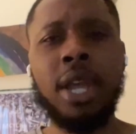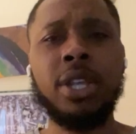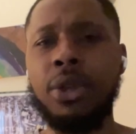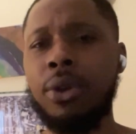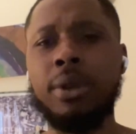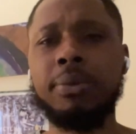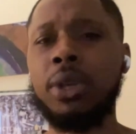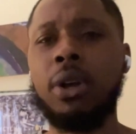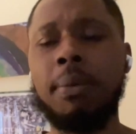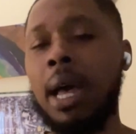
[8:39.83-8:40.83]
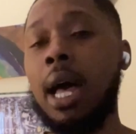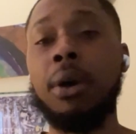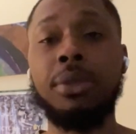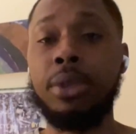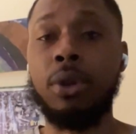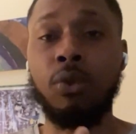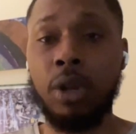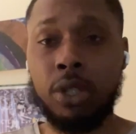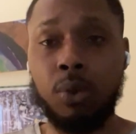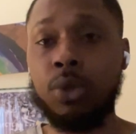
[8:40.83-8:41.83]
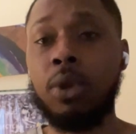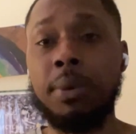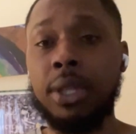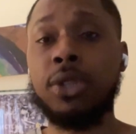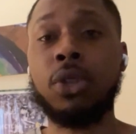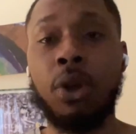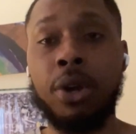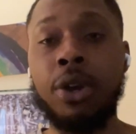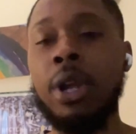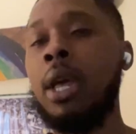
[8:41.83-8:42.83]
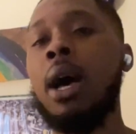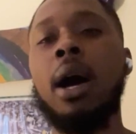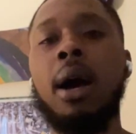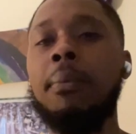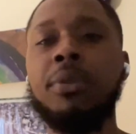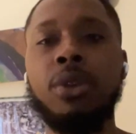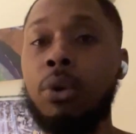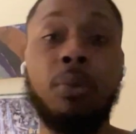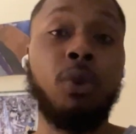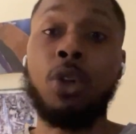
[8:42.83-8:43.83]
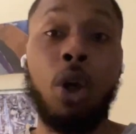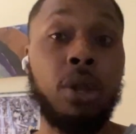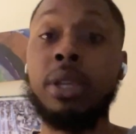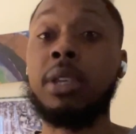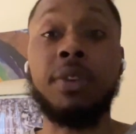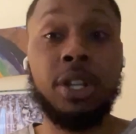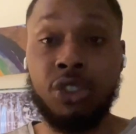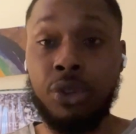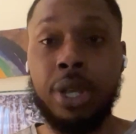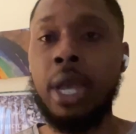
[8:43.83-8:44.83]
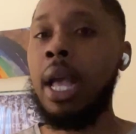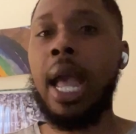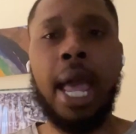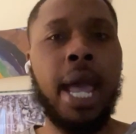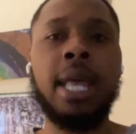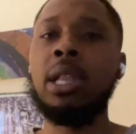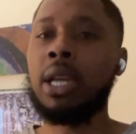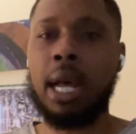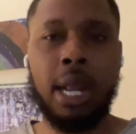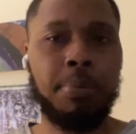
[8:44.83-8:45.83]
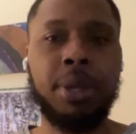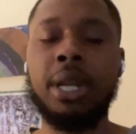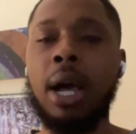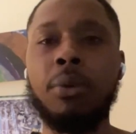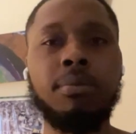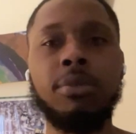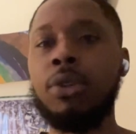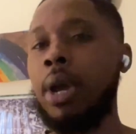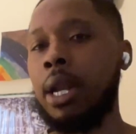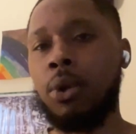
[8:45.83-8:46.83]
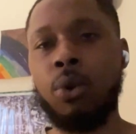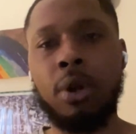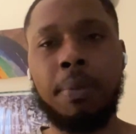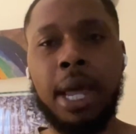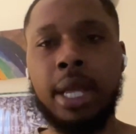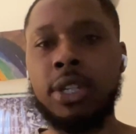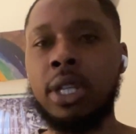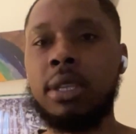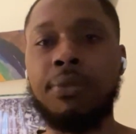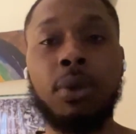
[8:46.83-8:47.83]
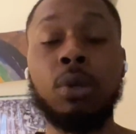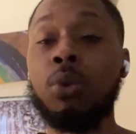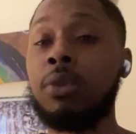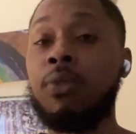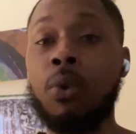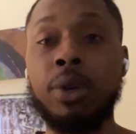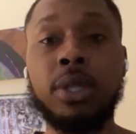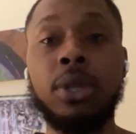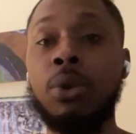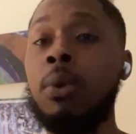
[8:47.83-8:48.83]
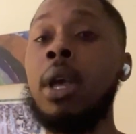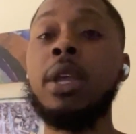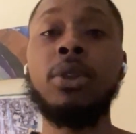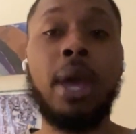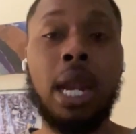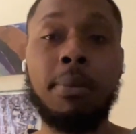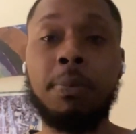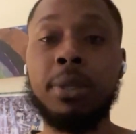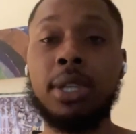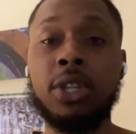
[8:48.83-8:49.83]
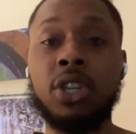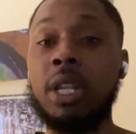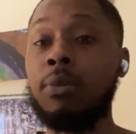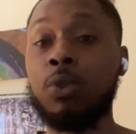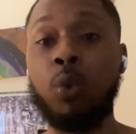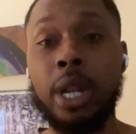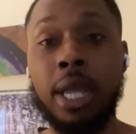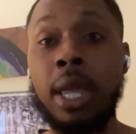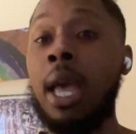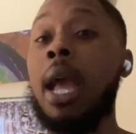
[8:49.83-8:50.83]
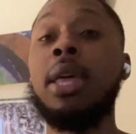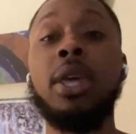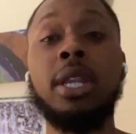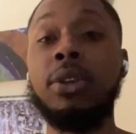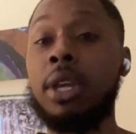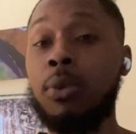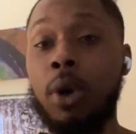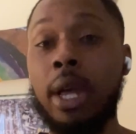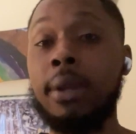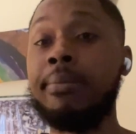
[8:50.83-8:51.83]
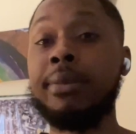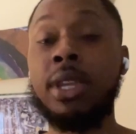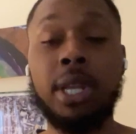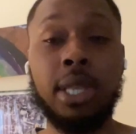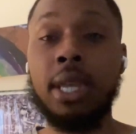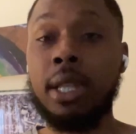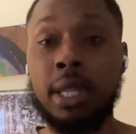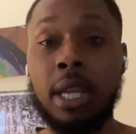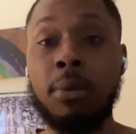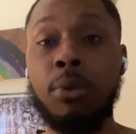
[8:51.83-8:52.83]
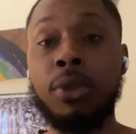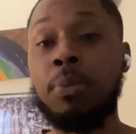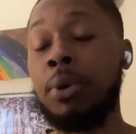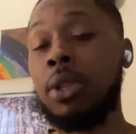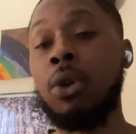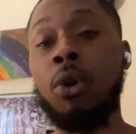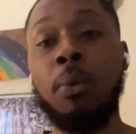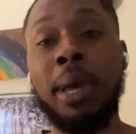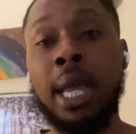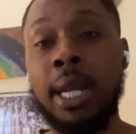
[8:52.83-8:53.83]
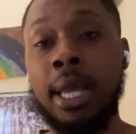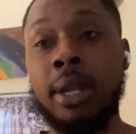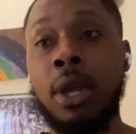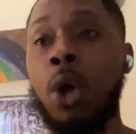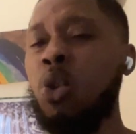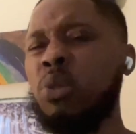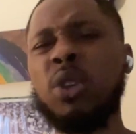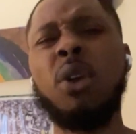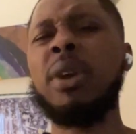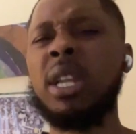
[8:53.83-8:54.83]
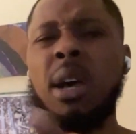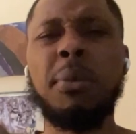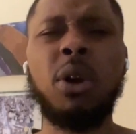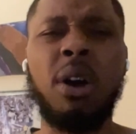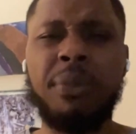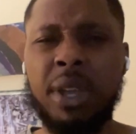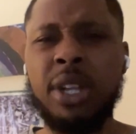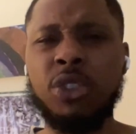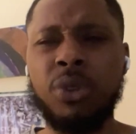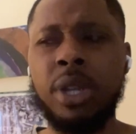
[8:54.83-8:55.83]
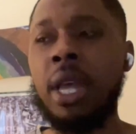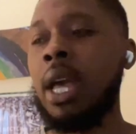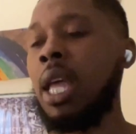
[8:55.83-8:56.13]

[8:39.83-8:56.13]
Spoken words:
You heard him talk about how, Russell was going to be the starter, regardless of injury. And look how that played out. You had a quarterback in Justin Fields who was 4-2. You had him in position. He was winning. And then you did what? You did the unthinkable. You put the old man in who was already coming off an injury.